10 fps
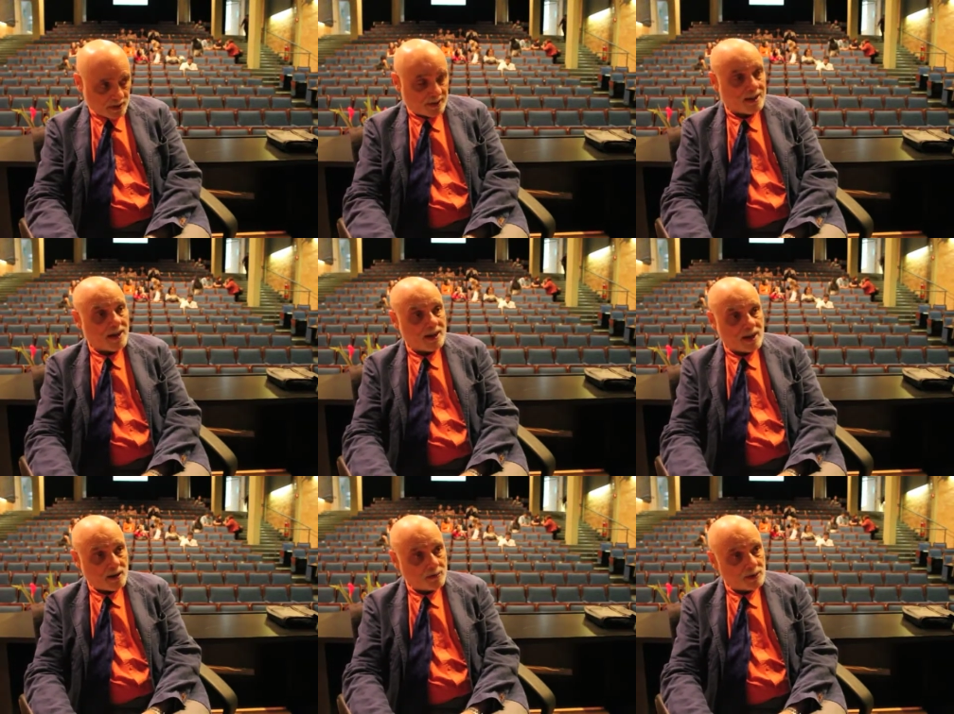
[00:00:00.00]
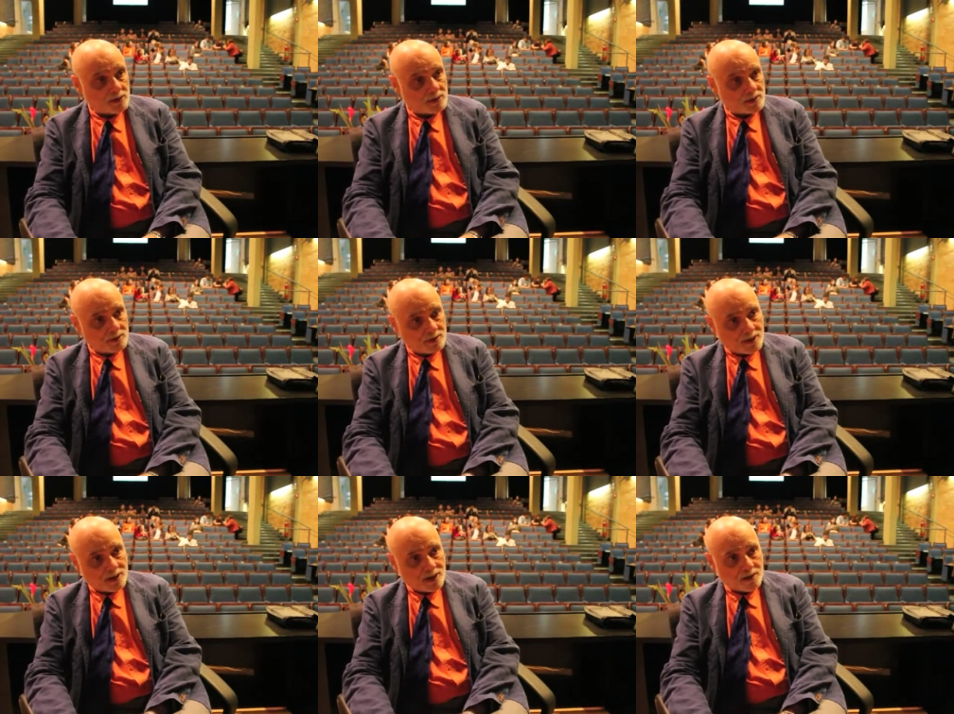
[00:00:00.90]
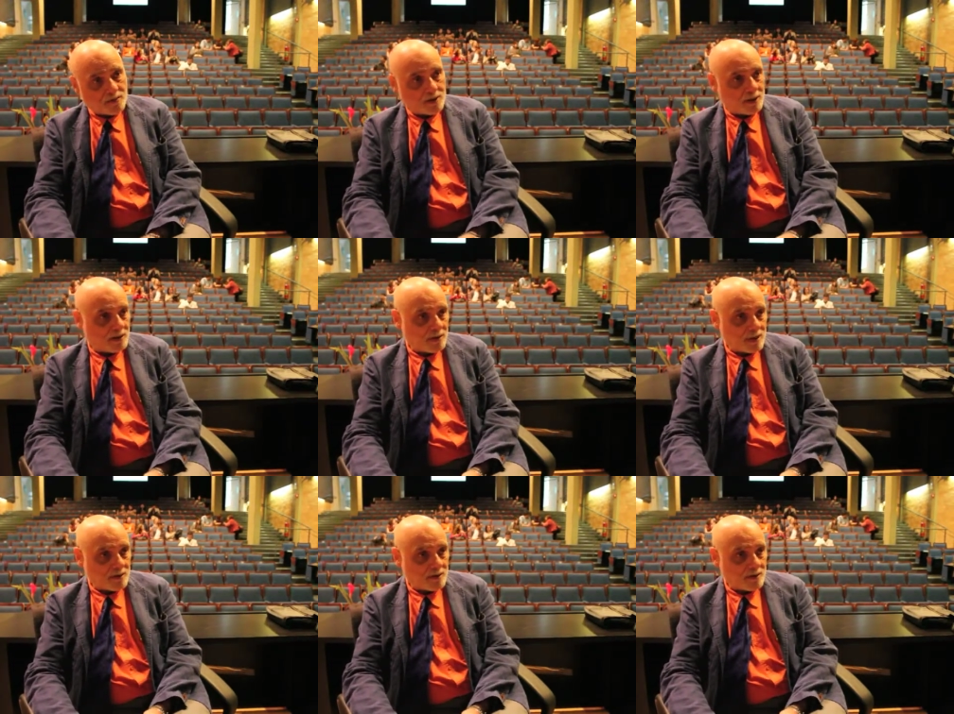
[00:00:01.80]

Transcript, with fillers: the dynamics of the